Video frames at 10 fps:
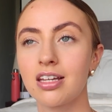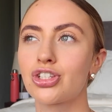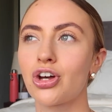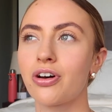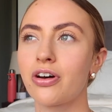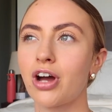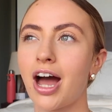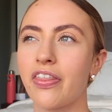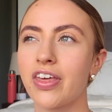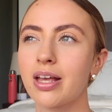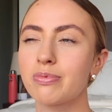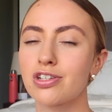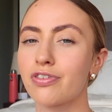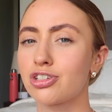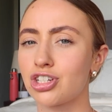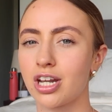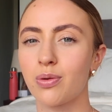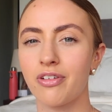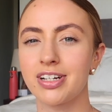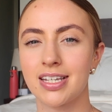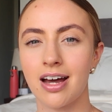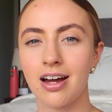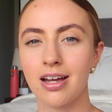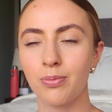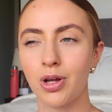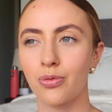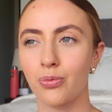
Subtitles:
So I think it was around January time